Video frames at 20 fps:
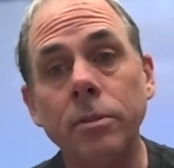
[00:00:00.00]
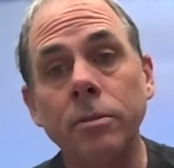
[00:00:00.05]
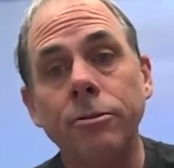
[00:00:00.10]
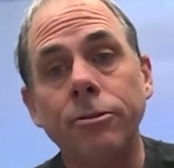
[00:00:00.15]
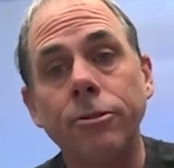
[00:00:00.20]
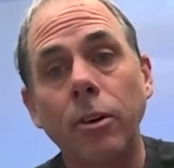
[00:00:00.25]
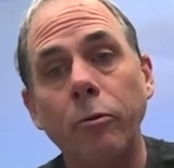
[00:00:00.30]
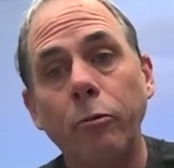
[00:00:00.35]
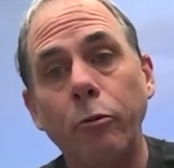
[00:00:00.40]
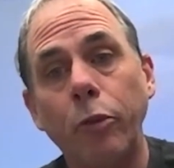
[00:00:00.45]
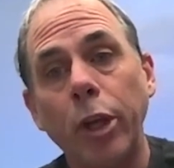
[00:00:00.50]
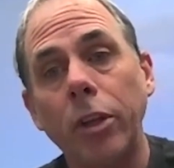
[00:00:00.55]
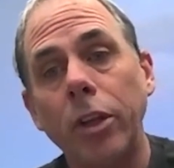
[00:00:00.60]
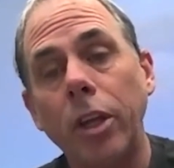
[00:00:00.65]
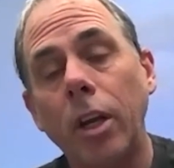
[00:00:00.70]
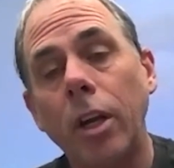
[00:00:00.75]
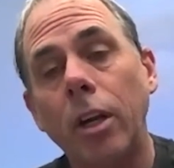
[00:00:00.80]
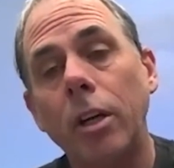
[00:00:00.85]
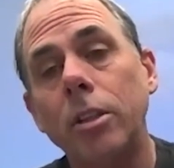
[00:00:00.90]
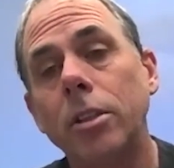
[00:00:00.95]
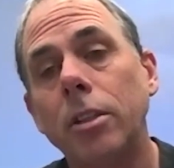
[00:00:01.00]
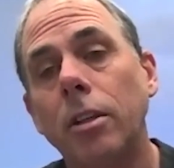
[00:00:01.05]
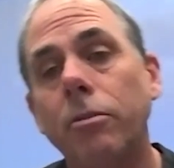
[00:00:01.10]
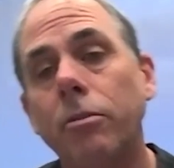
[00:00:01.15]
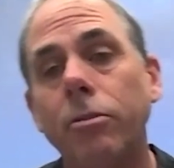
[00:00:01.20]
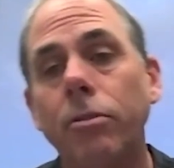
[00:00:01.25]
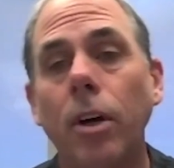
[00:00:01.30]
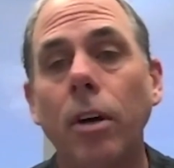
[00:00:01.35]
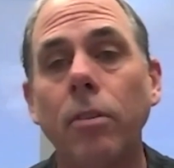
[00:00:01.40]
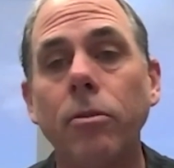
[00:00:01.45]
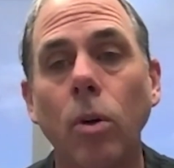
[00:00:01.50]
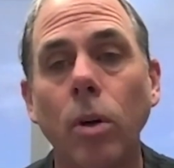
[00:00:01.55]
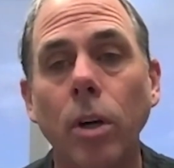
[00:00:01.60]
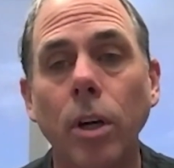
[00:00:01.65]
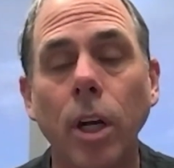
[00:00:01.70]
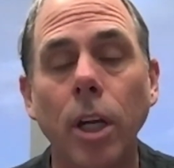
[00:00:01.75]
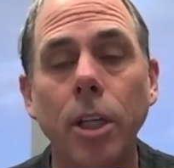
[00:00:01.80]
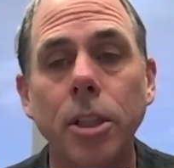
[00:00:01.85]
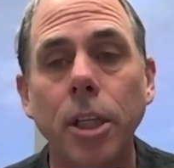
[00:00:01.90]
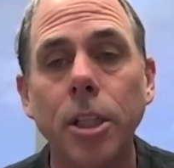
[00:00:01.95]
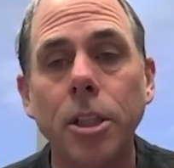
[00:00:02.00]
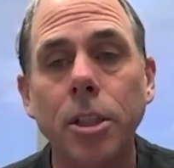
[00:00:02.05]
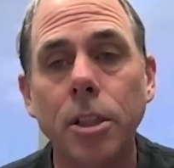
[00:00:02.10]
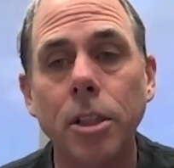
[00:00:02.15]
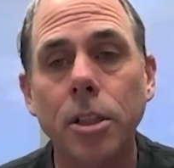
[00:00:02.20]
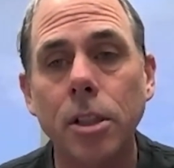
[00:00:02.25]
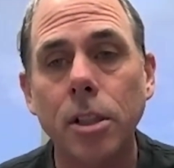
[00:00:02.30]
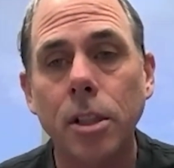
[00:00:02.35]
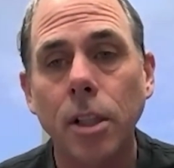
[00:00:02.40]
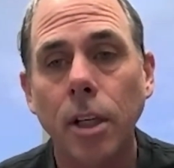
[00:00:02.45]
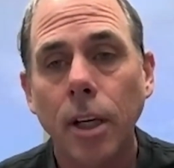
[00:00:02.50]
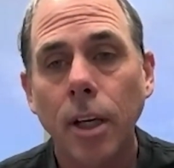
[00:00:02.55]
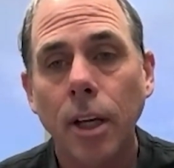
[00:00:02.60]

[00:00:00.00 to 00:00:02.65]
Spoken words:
from billionaires of organizations